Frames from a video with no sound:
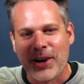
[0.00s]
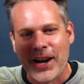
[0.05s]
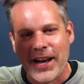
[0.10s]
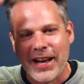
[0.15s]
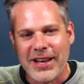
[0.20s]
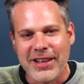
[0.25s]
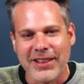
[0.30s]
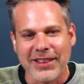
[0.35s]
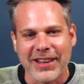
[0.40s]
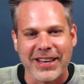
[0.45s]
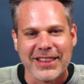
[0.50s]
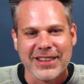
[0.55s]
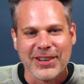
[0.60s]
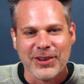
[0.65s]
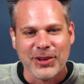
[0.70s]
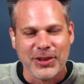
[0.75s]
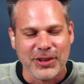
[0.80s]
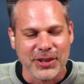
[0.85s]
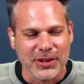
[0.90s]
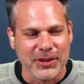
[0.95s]
around like
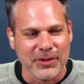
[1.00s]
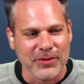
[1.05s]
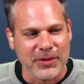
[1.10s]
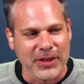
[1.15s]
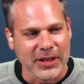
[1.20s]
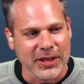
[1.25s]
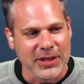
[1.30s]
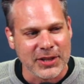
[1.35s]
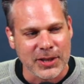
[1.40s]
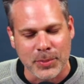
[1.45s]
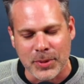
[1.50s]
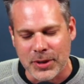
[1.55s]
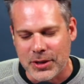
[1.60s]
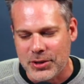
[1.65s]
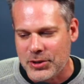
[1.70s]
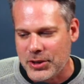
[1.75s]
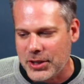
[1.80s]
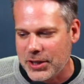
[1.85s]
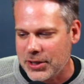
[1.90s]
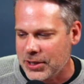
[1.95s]
the whole little village up in the
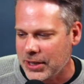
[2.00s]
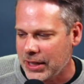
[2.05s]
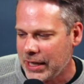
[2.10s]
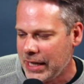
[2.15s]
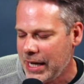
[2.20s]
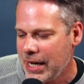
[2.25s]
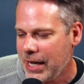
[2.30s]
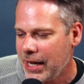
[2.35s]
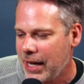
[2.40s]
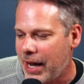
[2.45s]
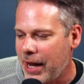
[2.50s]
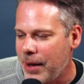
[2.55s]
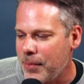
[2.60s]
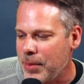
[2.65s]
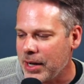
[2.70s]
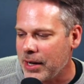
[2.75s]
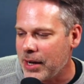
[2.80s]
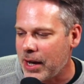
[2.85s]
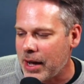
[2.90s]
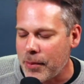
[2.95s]
trees. And I
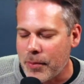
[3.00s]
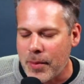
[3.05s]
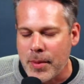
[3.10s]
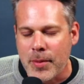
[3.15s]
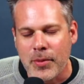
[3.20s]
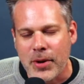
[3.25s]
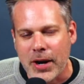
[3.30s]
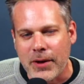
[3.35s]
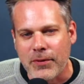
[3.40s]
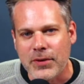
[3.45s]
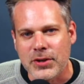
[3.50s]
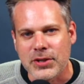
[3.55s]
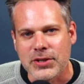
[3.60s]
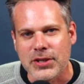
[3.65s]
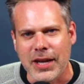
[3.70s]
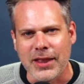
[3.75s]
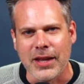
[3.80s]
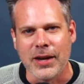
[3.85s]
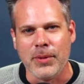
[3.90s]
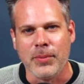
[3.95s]
mean, I remember when I first
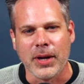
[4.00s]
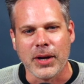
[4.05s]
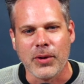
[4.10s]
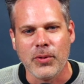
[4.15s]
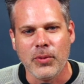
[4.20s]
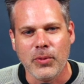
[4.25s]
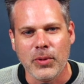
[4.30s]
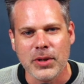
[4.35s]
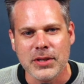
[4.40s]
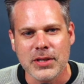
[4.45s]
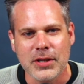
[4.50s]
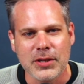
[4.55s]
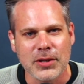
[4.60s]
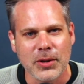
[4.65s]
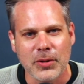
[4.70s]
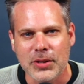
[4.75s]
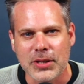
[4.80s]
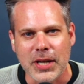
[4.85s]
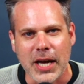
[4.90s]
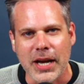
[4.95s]
saw that, I'm like, well, what's he
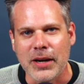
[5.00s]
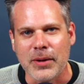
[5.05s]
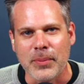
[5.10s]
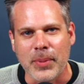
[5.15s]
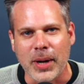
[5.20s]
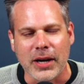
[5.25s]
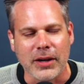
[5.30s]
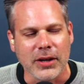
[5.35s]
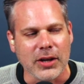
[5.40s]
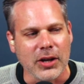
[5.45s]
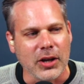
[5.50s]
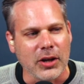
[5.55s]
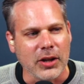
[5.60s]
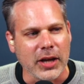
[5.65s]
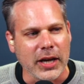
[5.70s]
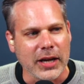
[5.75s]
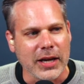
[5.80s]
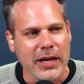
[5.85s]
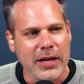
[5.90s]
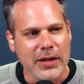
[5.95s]
so excited about? You know,
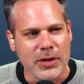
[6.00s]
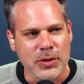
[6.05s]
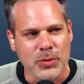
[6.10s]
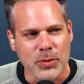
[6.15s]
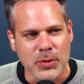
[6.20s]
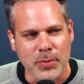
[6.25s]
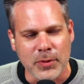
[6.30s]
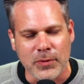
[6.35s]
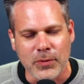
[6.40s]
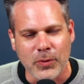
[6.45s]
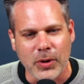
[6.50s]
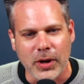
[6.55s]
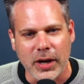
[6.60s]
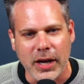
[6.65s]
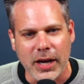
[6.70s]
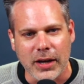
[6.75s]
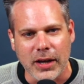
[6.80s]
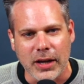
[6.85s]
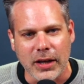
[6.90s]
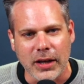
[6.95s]
like this was before yeah.
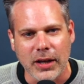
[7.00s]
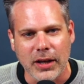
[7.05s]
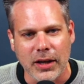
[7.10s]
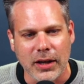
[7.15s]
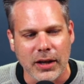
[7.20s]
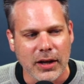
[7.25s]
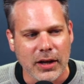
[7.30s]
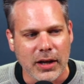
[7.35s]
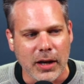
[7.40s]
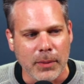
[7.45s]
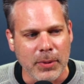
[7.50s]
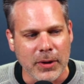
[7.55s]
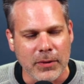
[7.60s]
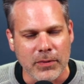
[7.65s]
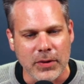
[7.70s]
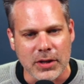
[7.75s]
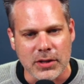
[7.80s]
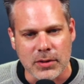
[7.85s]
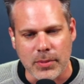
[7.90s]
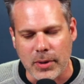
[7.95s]
I had any
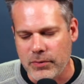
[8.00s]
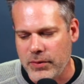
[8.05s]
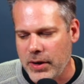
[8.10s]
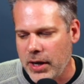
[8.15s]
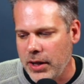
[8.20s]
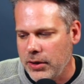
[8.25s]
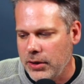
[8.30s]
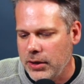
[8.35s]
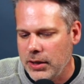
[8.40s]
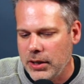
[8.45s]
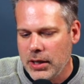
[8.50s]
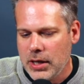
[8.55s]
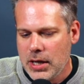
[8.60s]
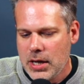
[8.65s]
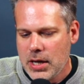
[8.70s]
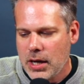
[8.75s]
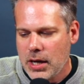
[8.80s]
epiphanies about fatherhood.